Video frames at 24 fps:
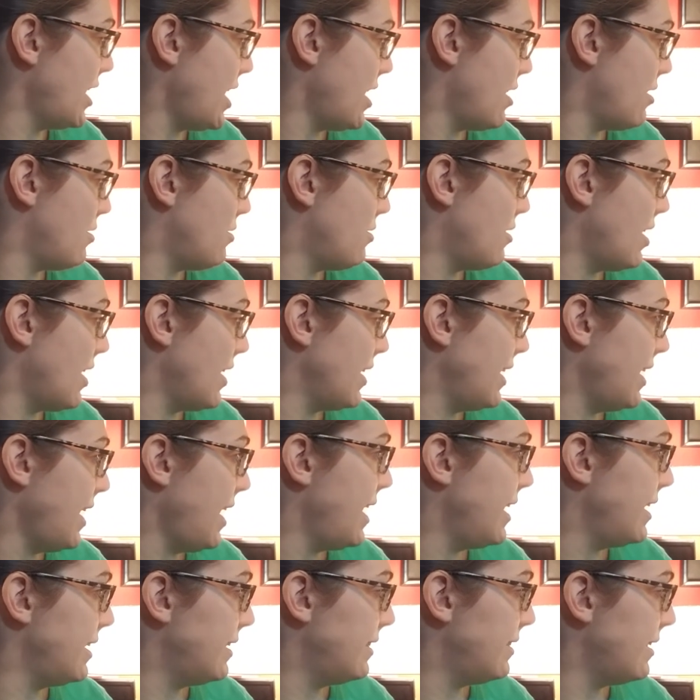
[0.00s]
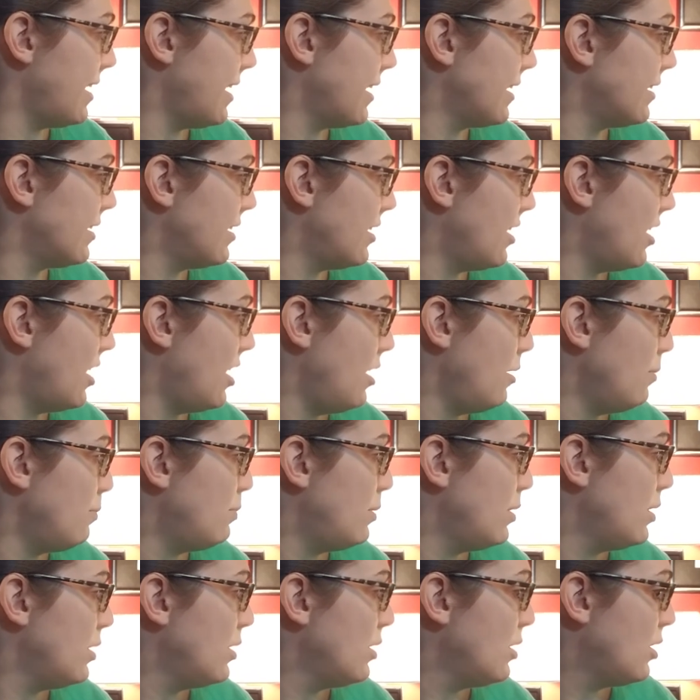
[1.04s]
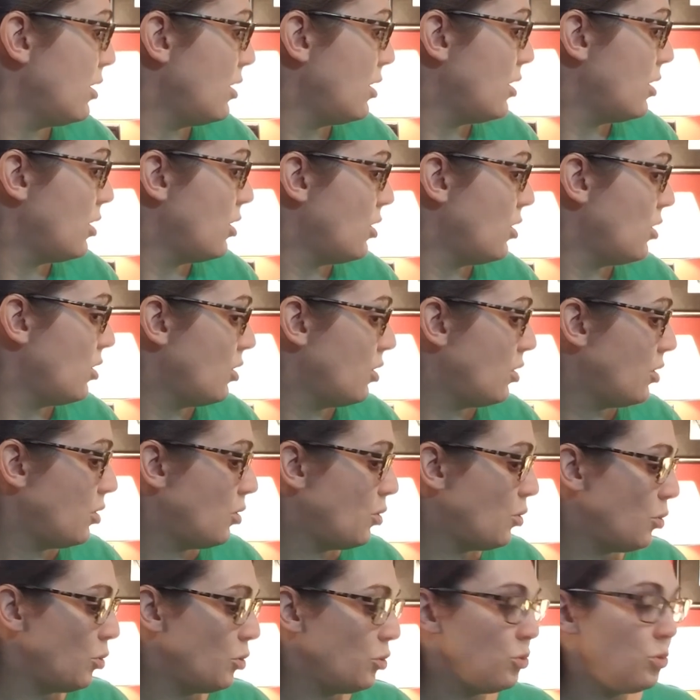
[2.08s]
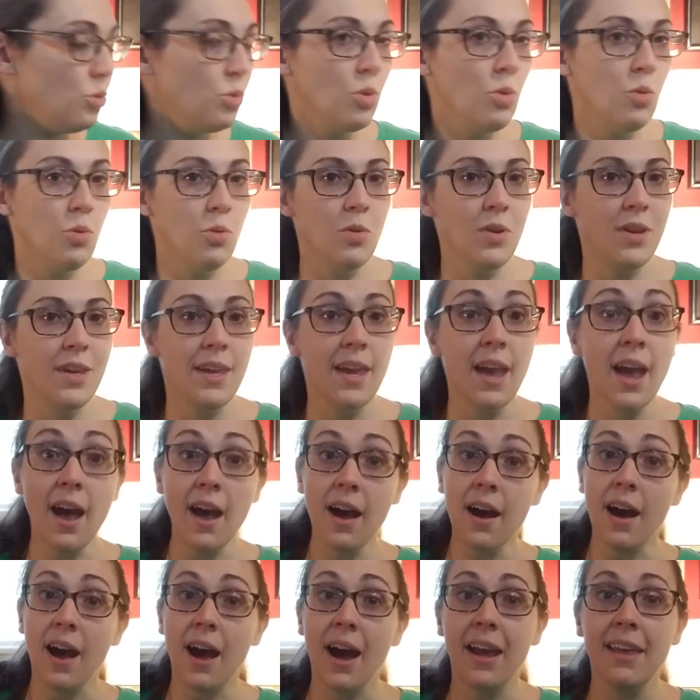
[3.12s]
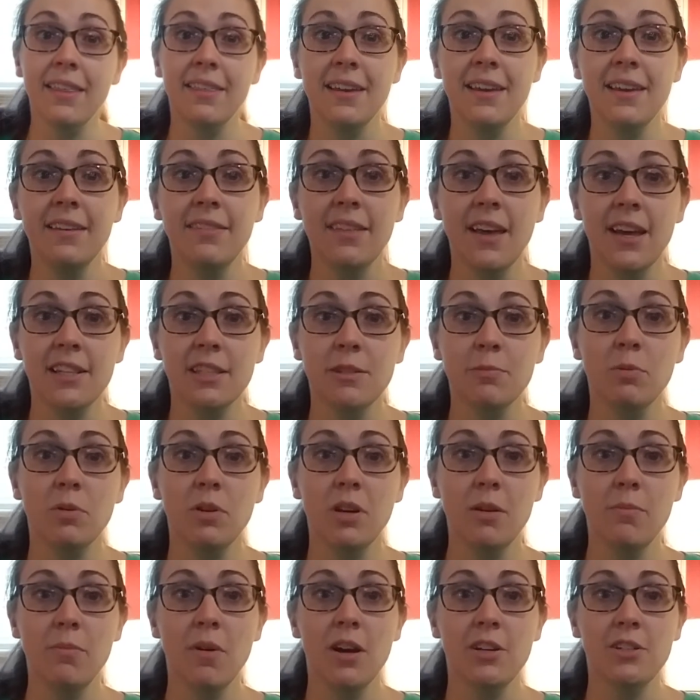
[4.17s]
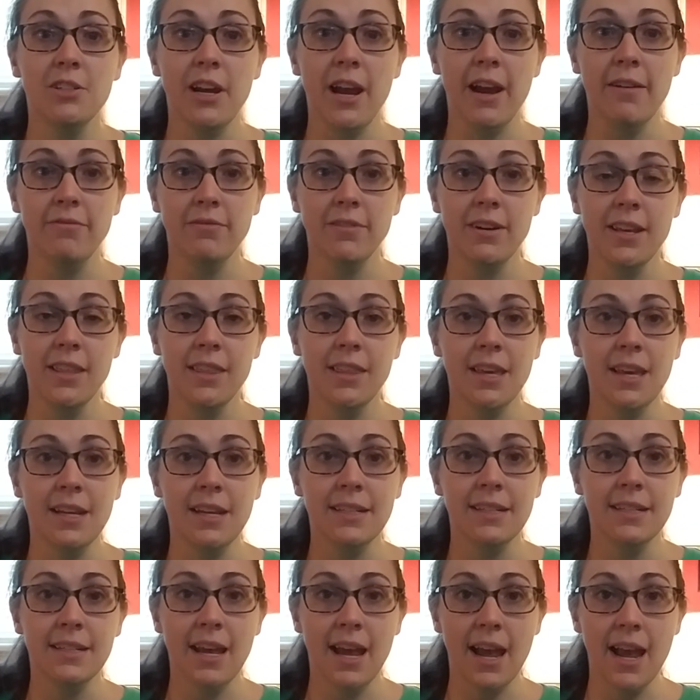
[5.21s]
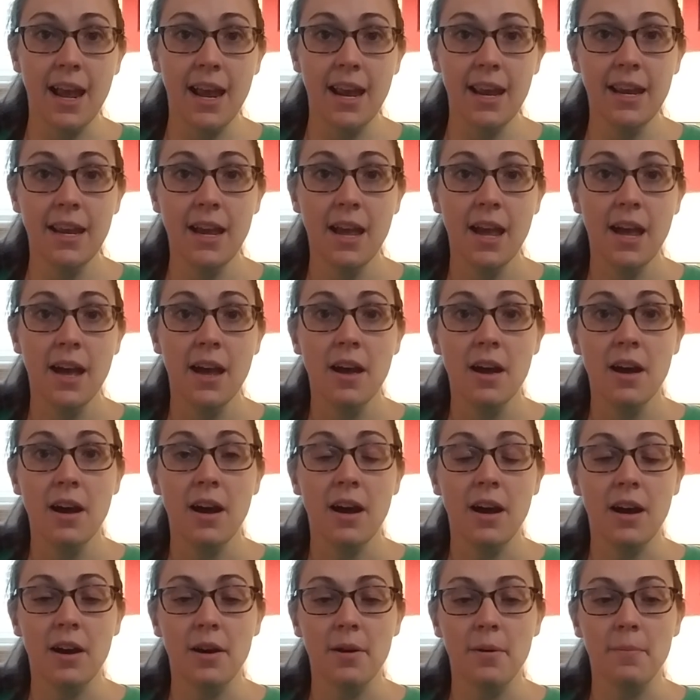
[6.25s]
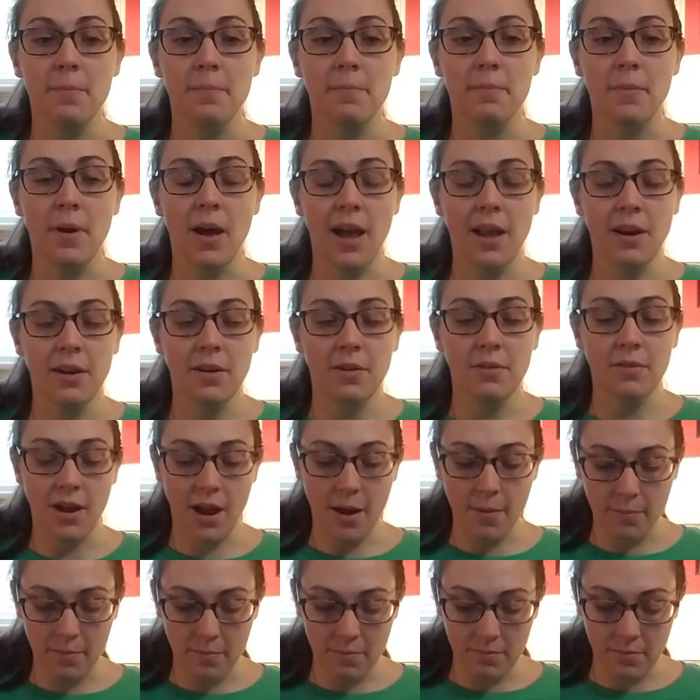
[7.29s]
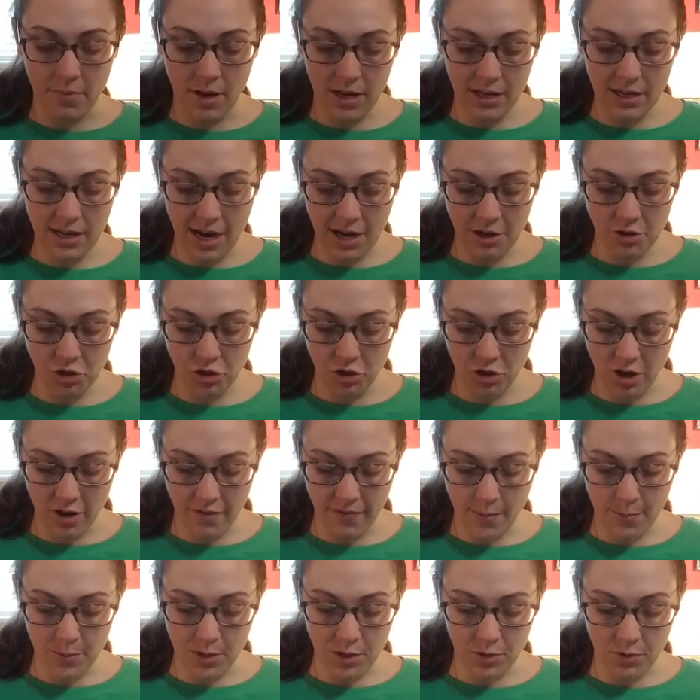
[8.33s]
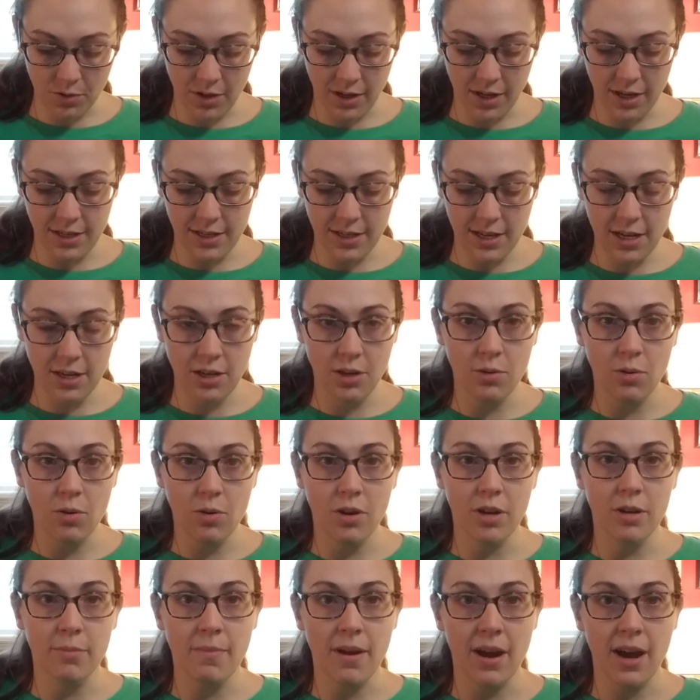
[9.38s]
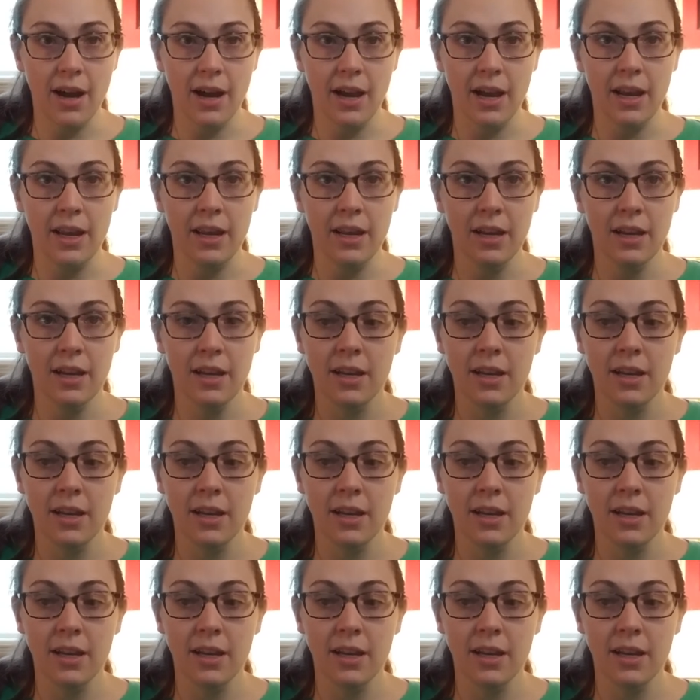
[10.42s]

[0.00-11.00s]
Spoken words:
how I caked that up. So yeah, I think that's pretty much everything today. I'm not sure if I'm just going to continue on my